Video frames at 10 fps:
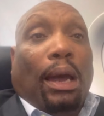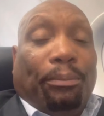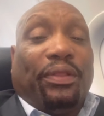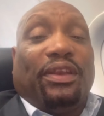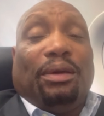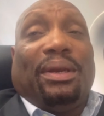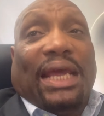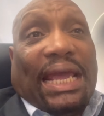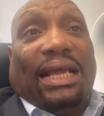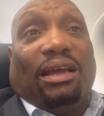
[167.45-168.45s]
putting them in
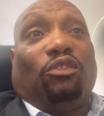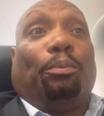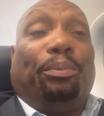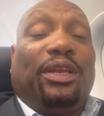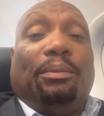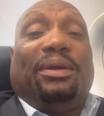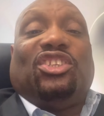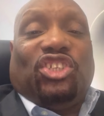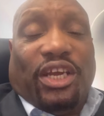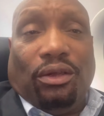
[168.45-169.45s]
handcuffs, putting them in
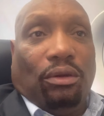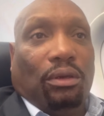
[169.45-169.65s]
jail,